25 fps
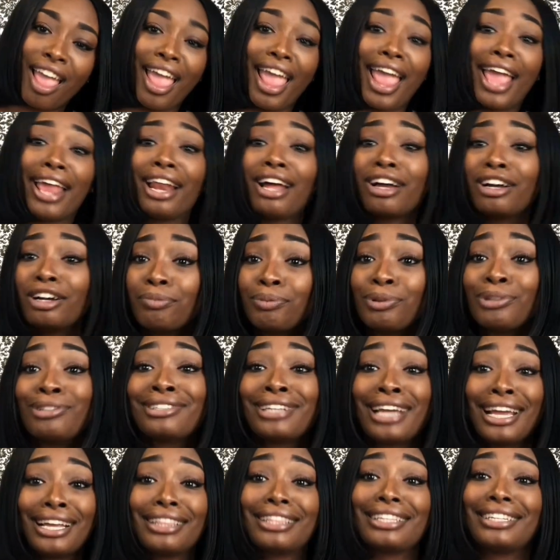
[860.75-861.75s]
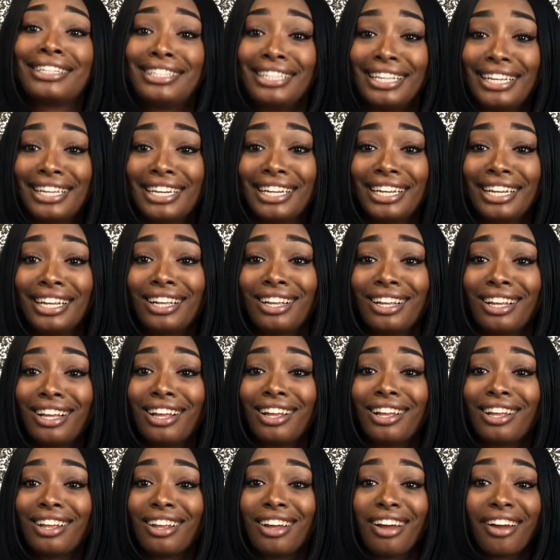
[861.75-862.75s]
and I hope you take the city,
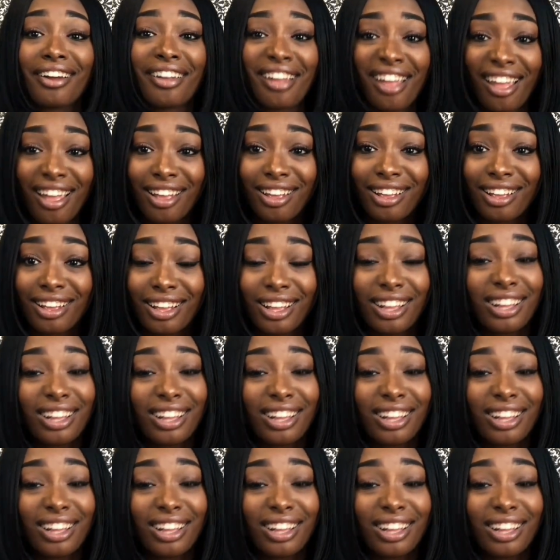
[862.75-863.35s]
okay?